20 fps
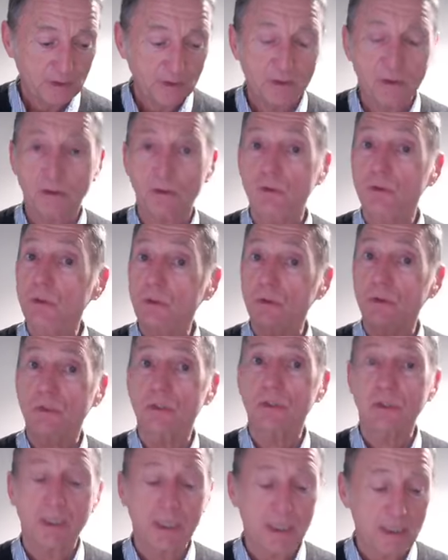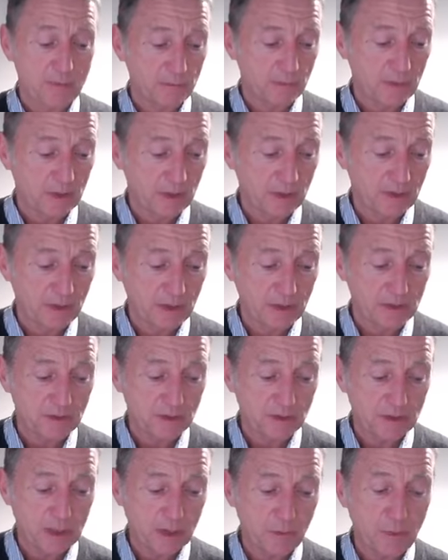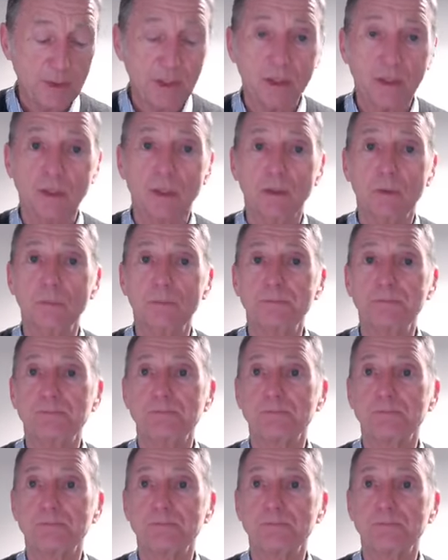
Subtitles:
So you do the same and see where you go.